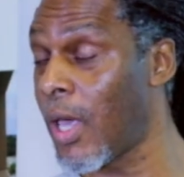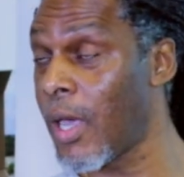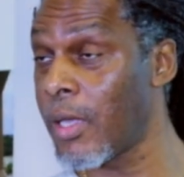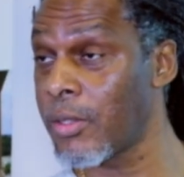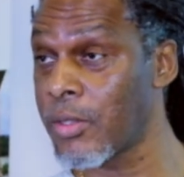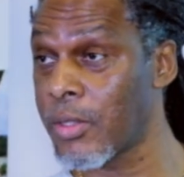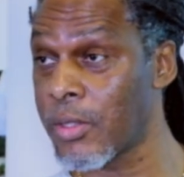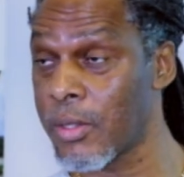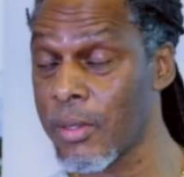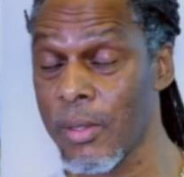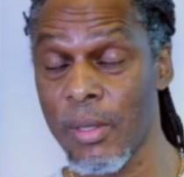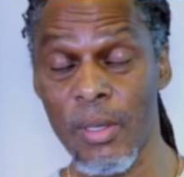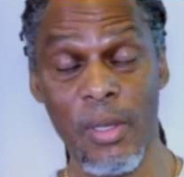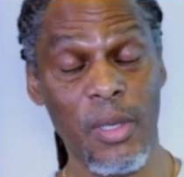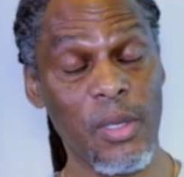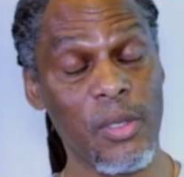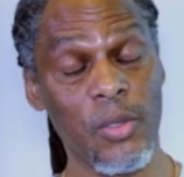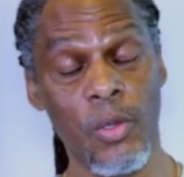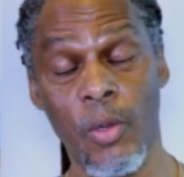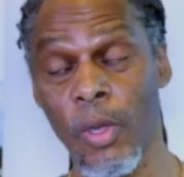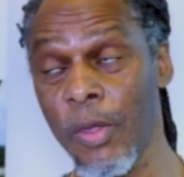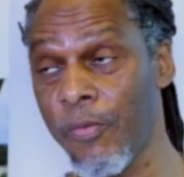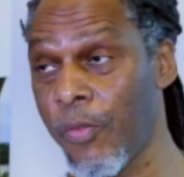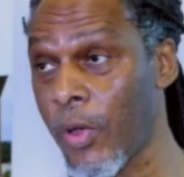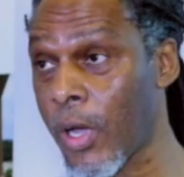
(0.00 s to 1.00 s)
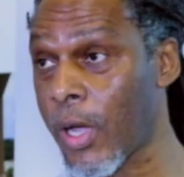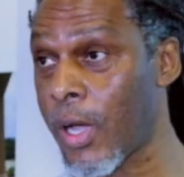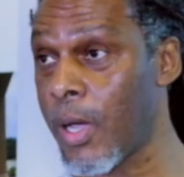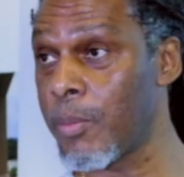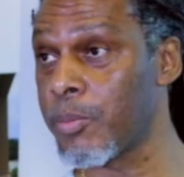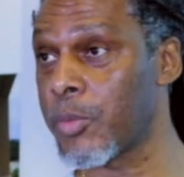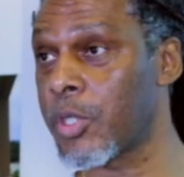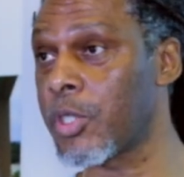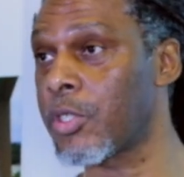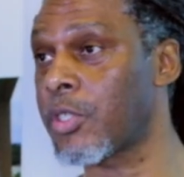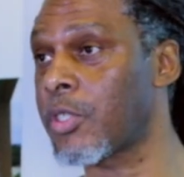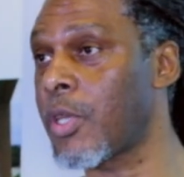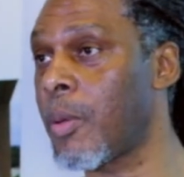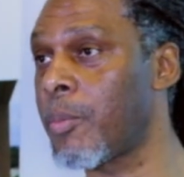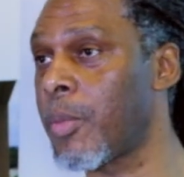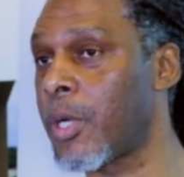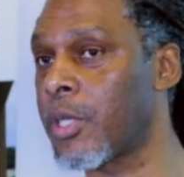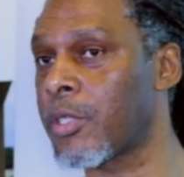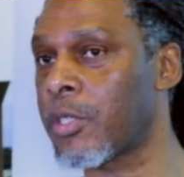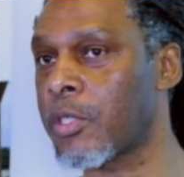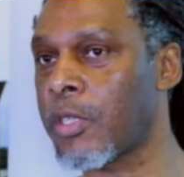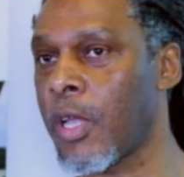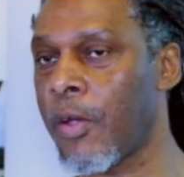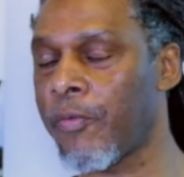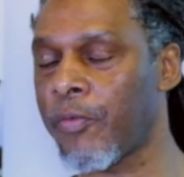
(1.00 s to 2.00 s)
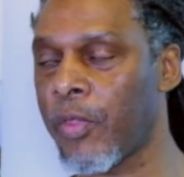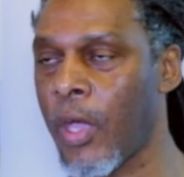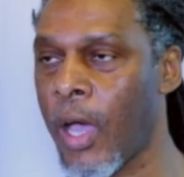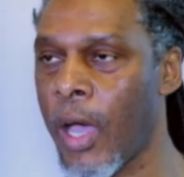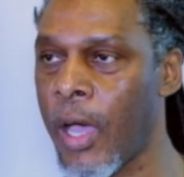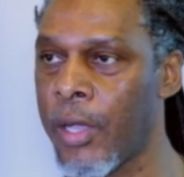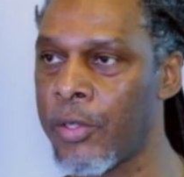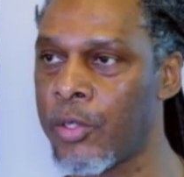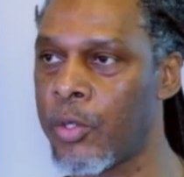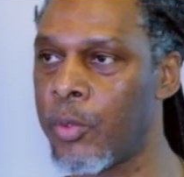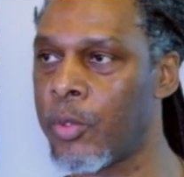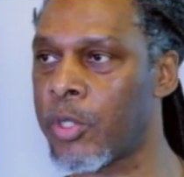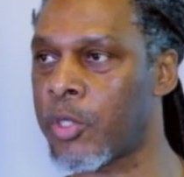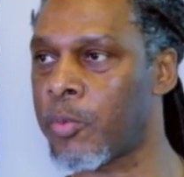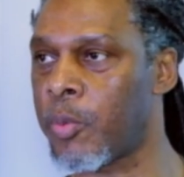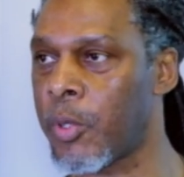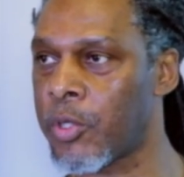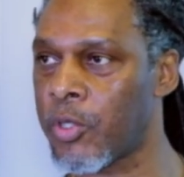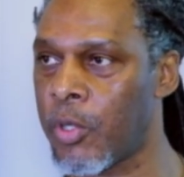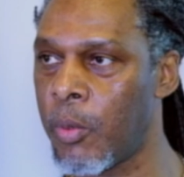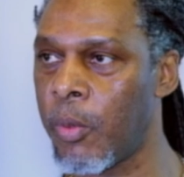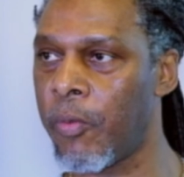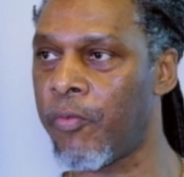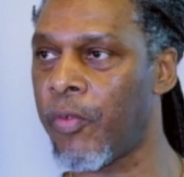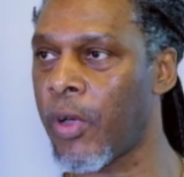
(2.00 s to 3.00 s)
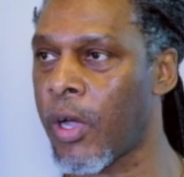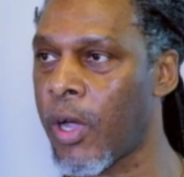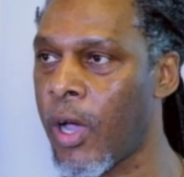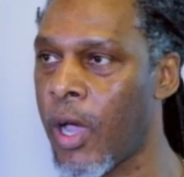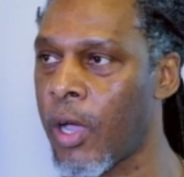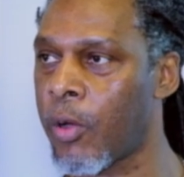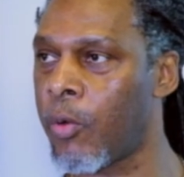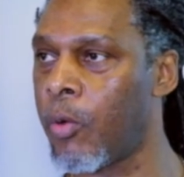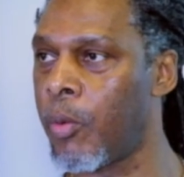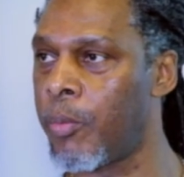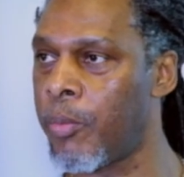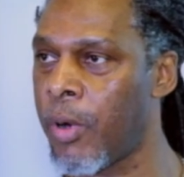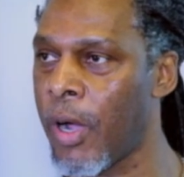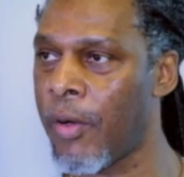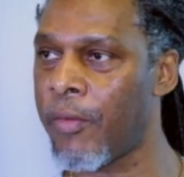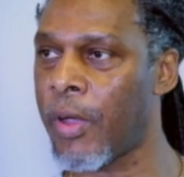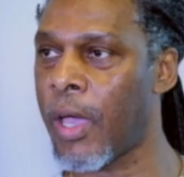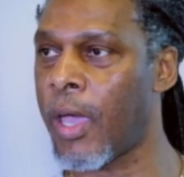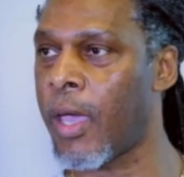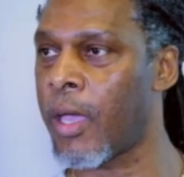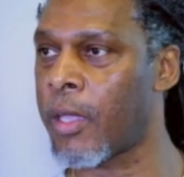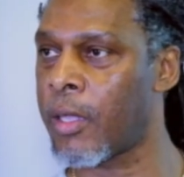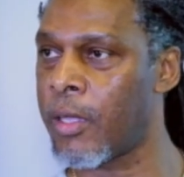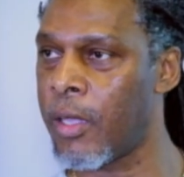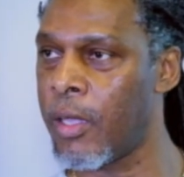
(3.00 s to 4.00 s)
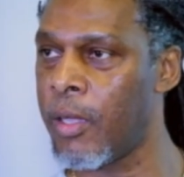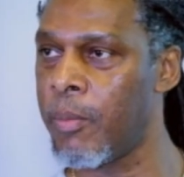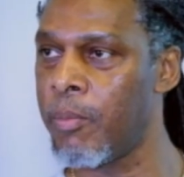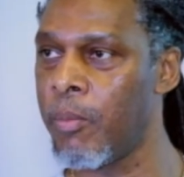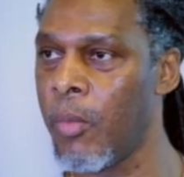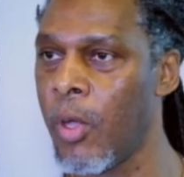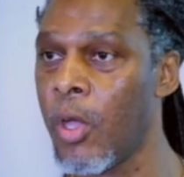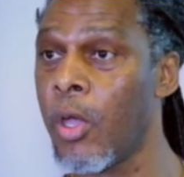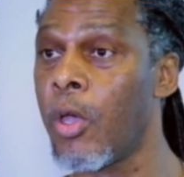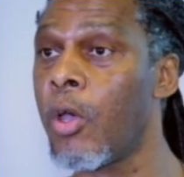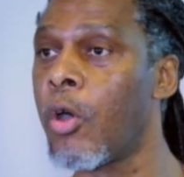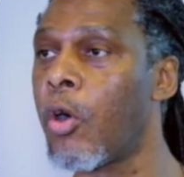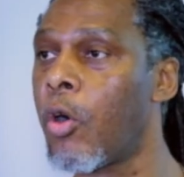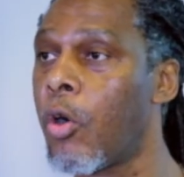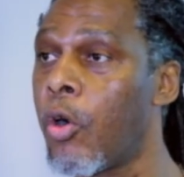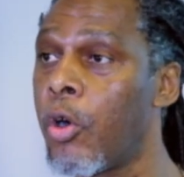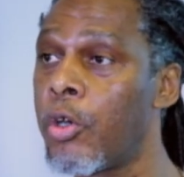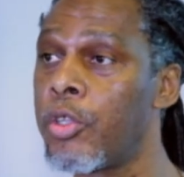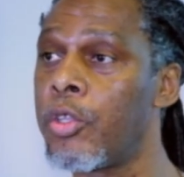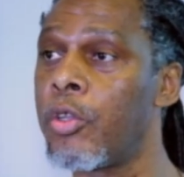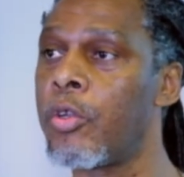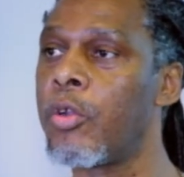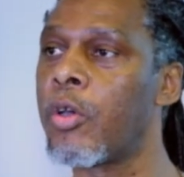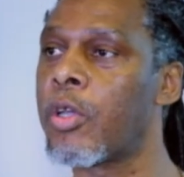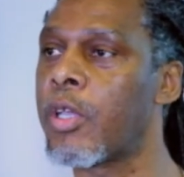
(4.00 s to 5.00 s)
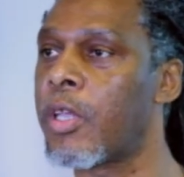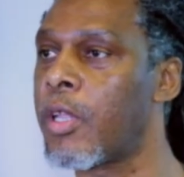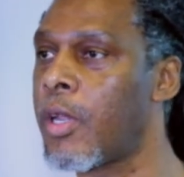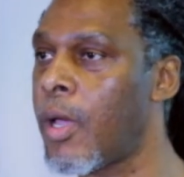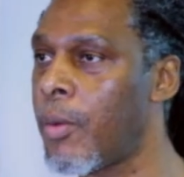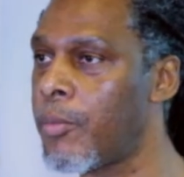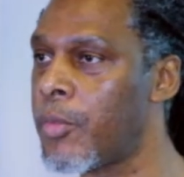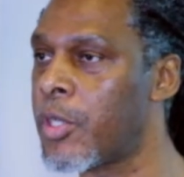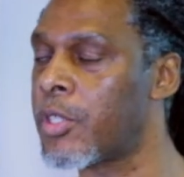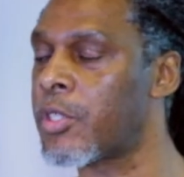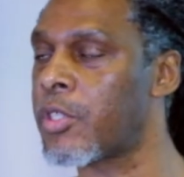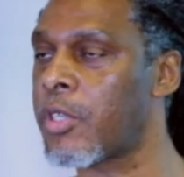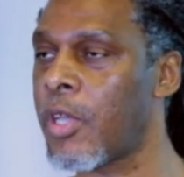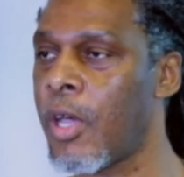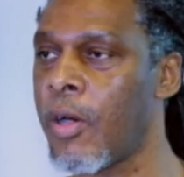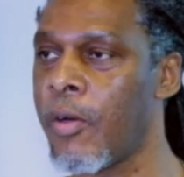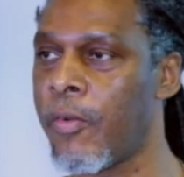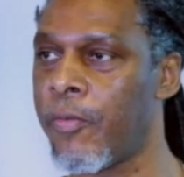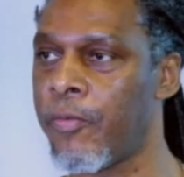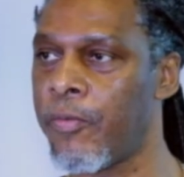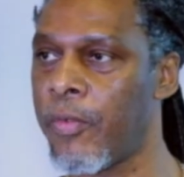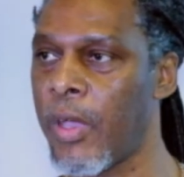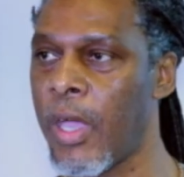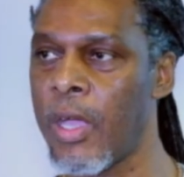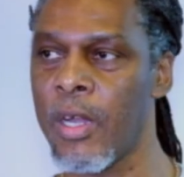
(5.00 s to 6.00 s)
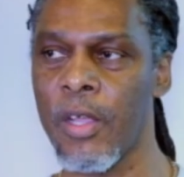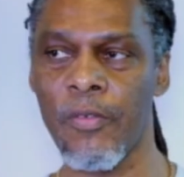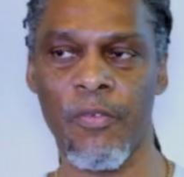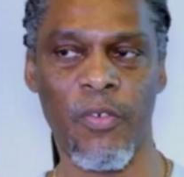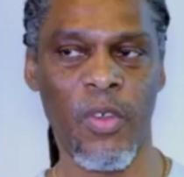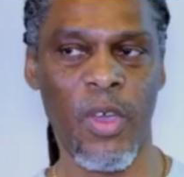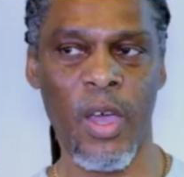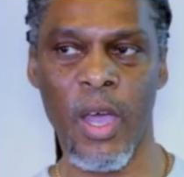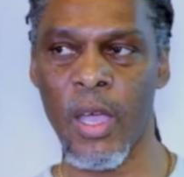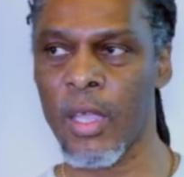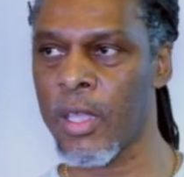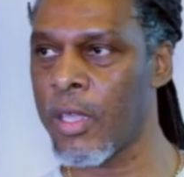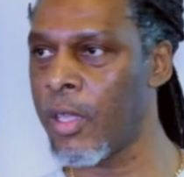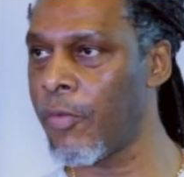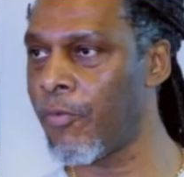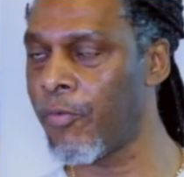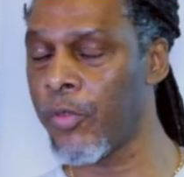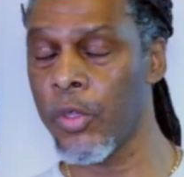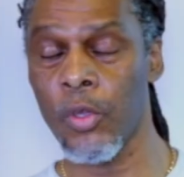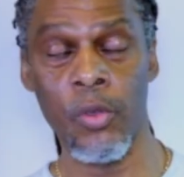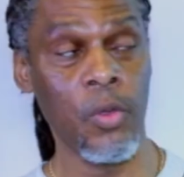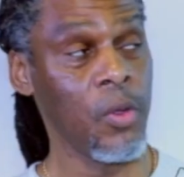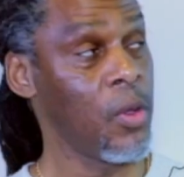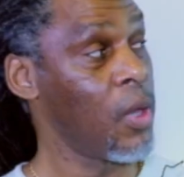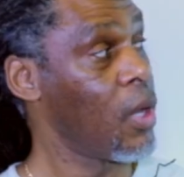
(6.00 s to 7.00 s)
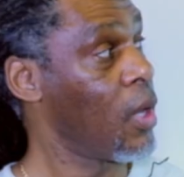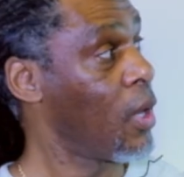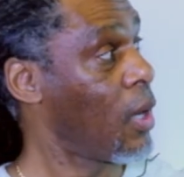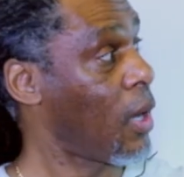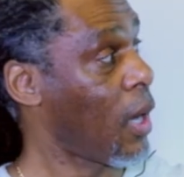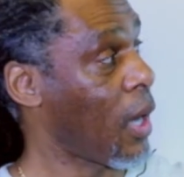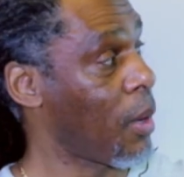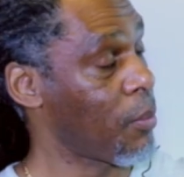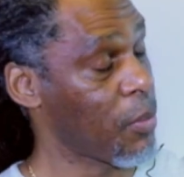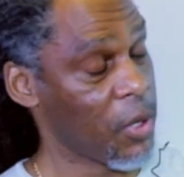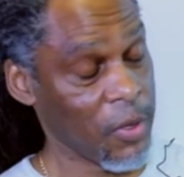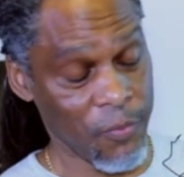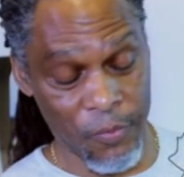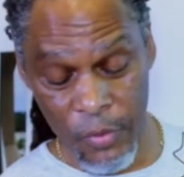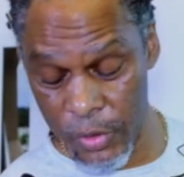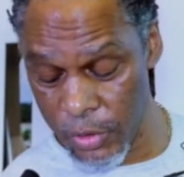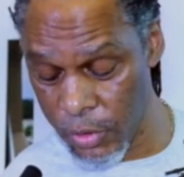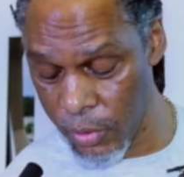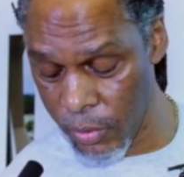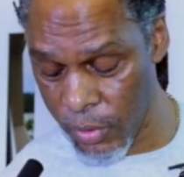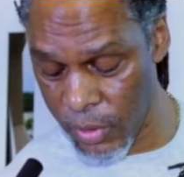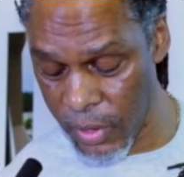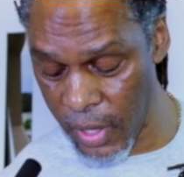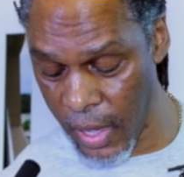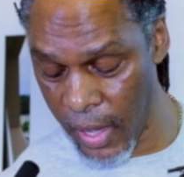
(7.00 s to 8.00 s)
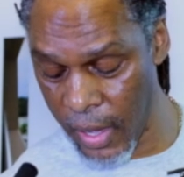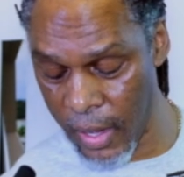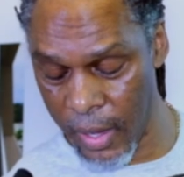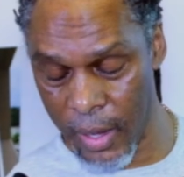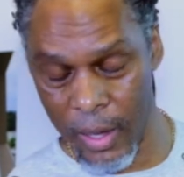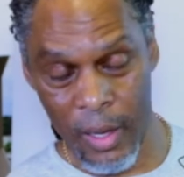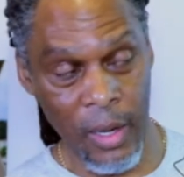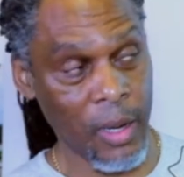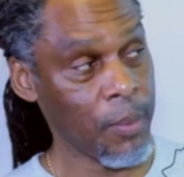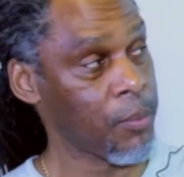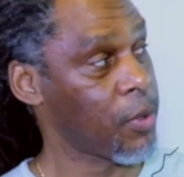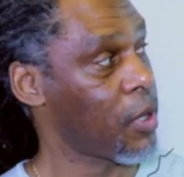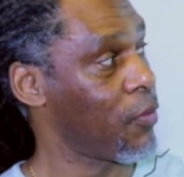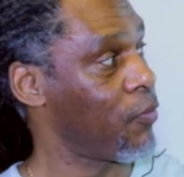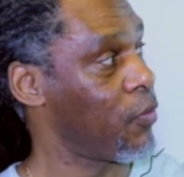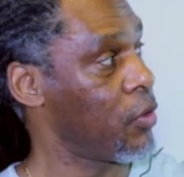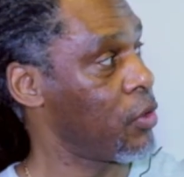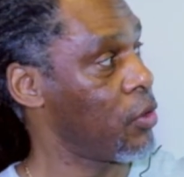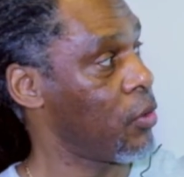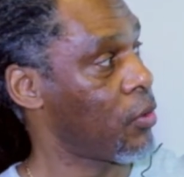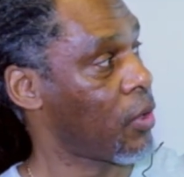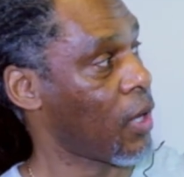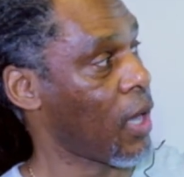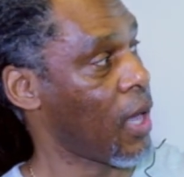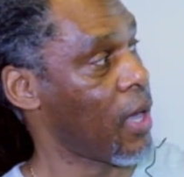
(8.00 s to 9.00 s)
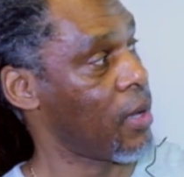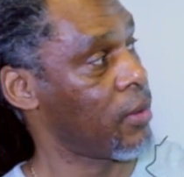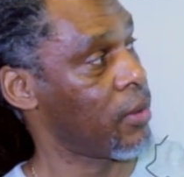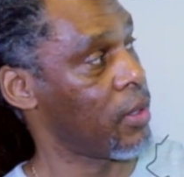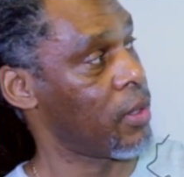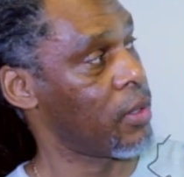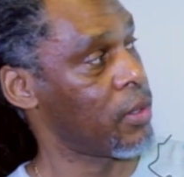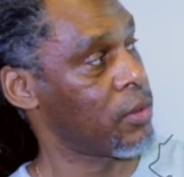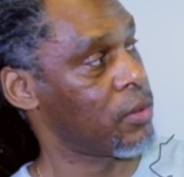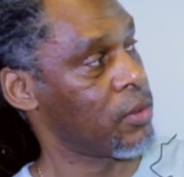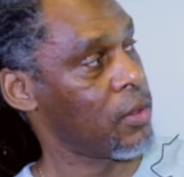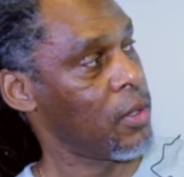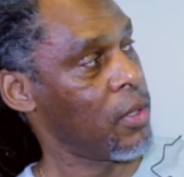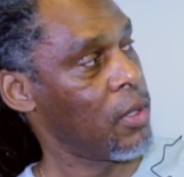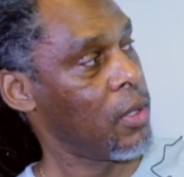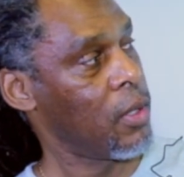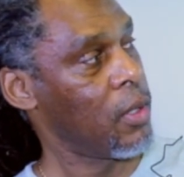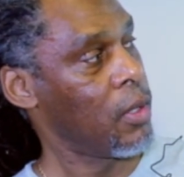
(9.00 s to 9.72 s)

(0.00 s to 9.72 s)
Les you either come to some of the stuff that I do, especially with a guy called Brother Hakeem, or you look it up yourself. Anything I give you, I'm giving you that and I'm giving you counters.